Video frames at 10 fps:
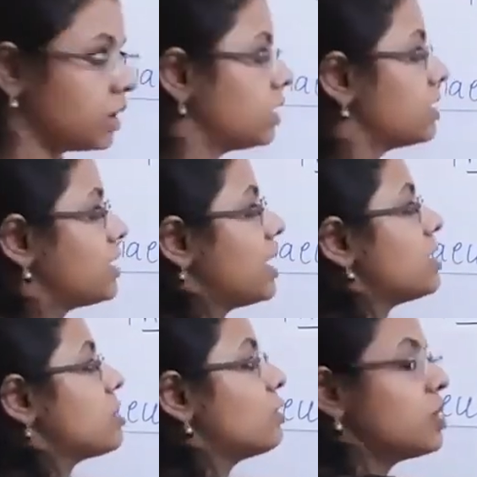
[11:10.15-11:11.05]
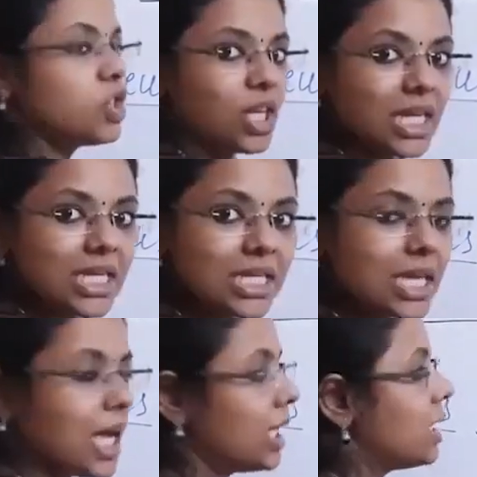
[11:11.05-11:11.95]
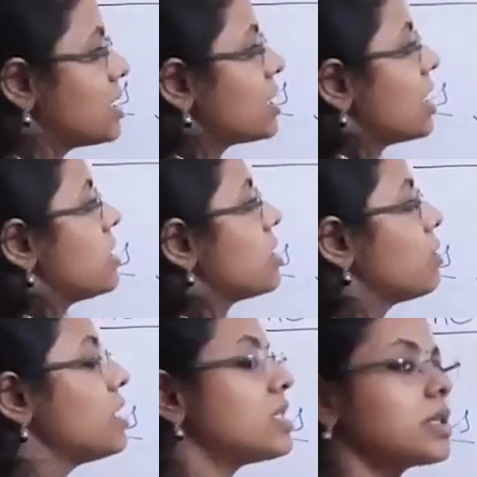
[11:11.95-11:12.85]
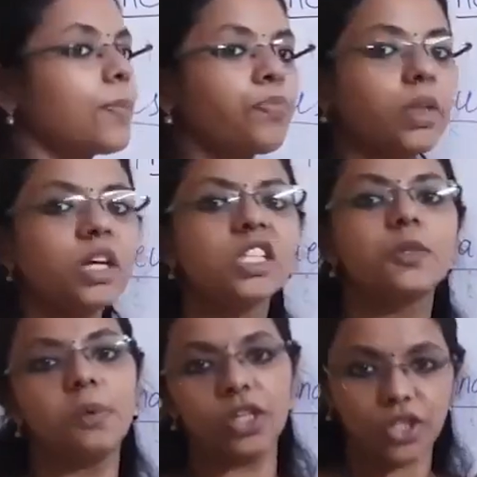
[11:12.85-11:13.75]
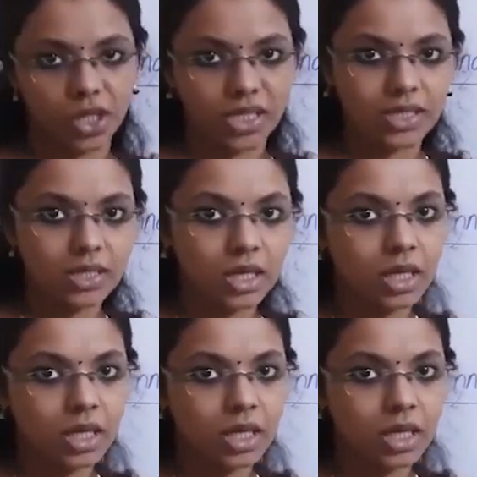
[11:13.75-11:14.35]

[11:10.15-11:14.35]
This tells you the genus, this tells you its species.